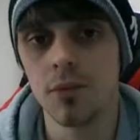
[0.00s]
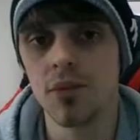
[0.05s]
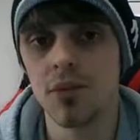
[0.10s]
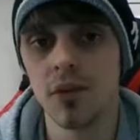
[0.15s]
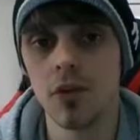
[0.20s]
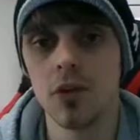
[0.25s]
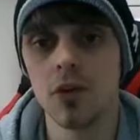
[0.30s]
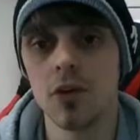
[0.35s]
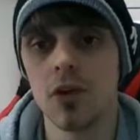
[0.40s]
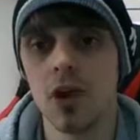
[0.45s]

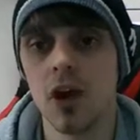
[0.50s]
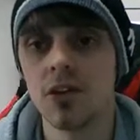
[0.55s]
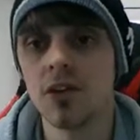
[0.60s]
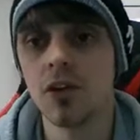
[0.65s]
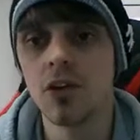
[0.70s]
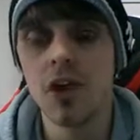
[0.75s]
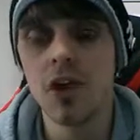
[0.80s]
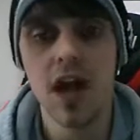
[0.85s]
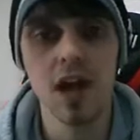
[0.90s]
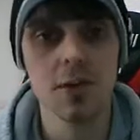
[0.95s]
So I
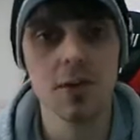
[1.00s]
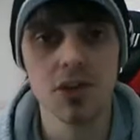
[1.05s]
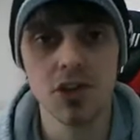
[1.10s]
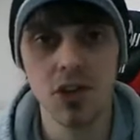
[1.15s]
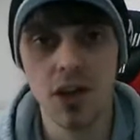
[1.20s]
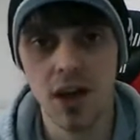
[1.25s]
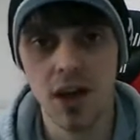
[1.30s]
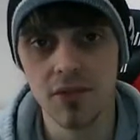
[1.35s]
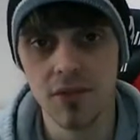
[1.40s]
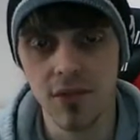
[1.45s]
don't know how much
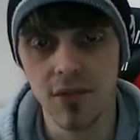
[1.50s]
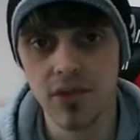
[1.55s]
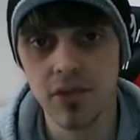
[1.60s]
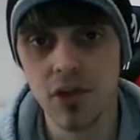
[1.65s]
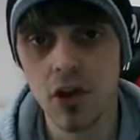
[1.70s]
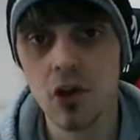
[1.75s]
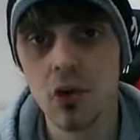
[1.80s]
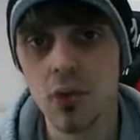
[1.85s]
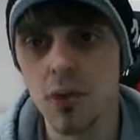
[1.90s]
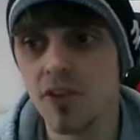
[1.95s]
you have to
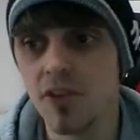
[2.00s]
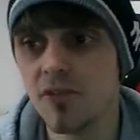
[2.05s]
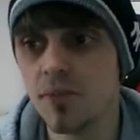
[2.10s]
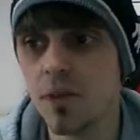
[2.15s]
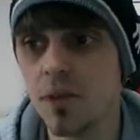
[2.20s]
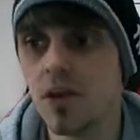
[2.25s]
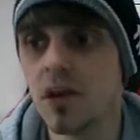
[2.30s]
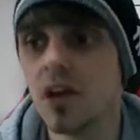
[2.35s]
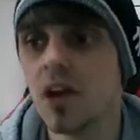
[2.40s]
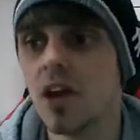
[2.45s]
start with,
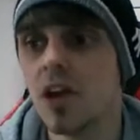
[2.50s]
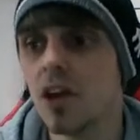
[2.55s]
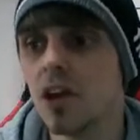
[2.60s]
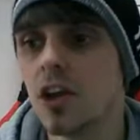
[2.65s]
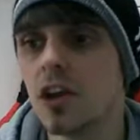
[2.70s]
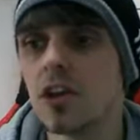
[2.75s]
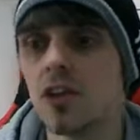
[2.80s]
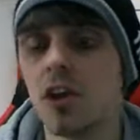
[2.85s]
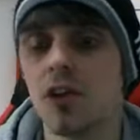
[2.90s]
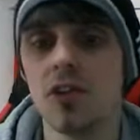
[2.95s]
but,
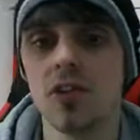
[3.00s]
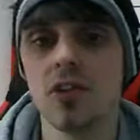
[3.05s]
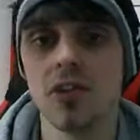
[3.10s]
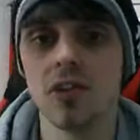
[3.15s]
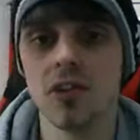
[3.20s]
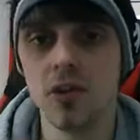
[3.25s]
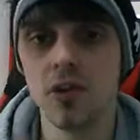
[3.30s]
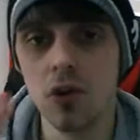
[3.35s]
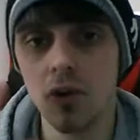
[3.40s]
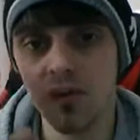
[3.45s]
you know,
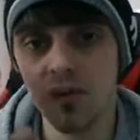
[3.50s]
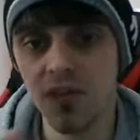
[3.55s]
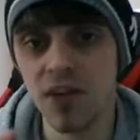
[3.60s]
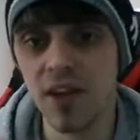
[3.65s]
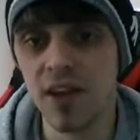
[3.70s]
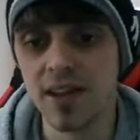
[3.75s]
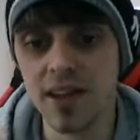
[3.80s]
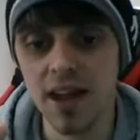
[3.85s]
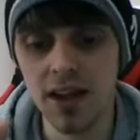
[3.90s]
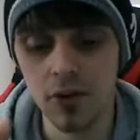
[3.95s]
sort of
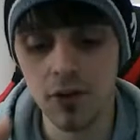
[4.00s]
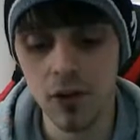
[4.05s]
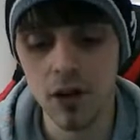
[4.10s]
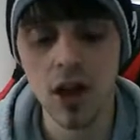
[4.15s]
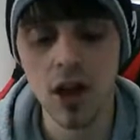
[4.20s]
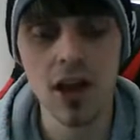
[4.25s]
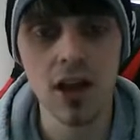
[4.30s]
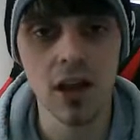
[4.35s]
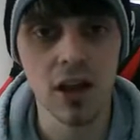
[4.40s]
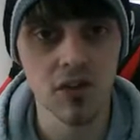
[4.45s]
think down the
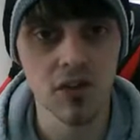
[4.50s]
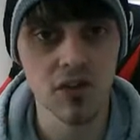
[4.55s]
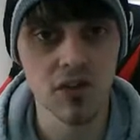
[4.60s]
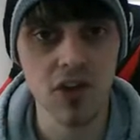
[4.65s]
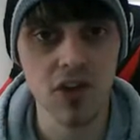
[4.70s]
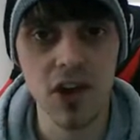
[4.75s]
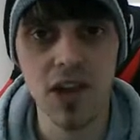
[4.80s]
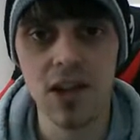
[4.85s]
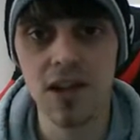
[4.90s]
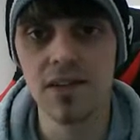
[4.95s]
line, like
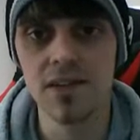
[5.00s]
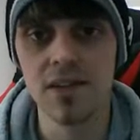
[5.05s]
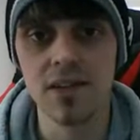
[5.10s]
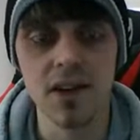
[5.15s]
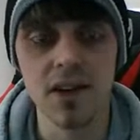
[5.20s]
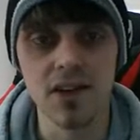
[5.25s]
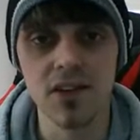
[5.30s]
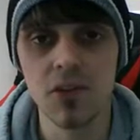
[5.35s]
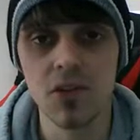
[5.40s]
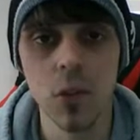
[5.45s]
3,
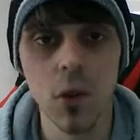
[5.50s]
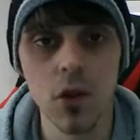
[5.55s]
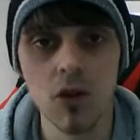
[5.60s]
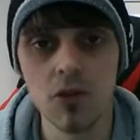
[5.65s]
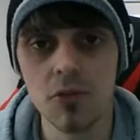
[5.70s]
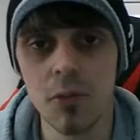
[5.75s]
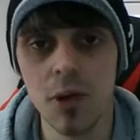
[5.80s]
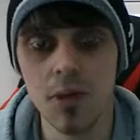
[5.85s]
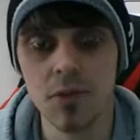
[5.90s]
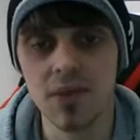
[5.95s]
6,
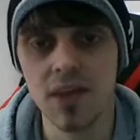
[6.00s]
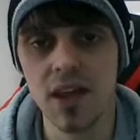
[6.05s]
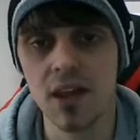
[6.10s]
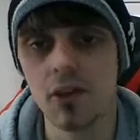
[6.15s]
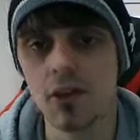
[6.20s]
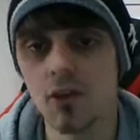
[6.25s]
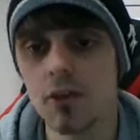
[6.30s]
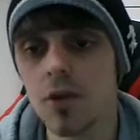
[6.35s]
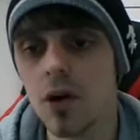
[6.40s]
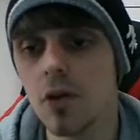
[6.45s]
12 months
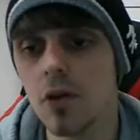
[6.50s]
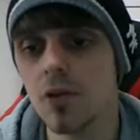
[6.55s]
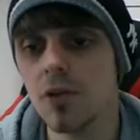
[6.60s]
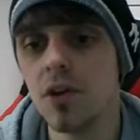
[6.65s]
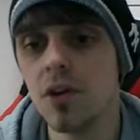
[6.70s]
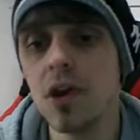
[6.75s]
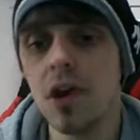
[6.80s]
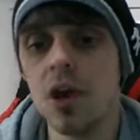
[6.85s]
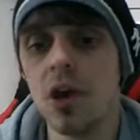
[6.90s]
down the road.